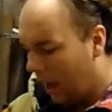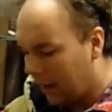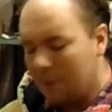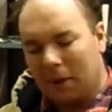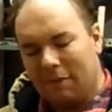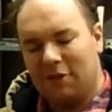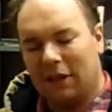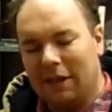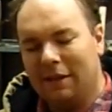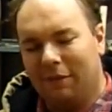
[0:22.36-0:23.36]
I keep having to
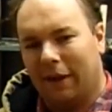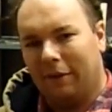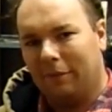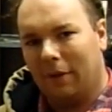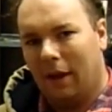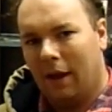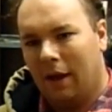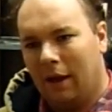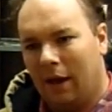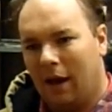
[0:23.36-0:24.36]
leave it,
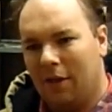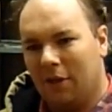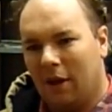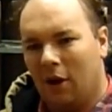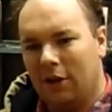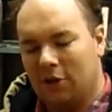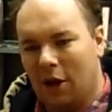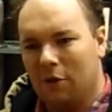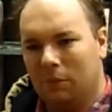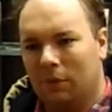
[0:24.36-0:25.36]
uh, either on its
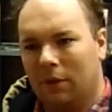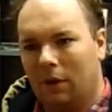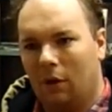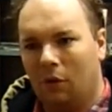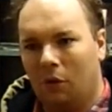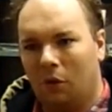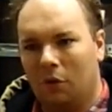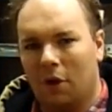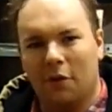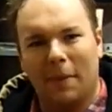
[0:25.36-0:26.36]
own
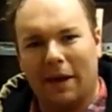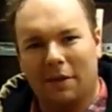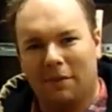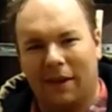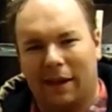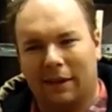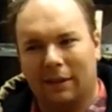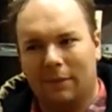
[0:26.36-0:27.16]
or on the back of the van.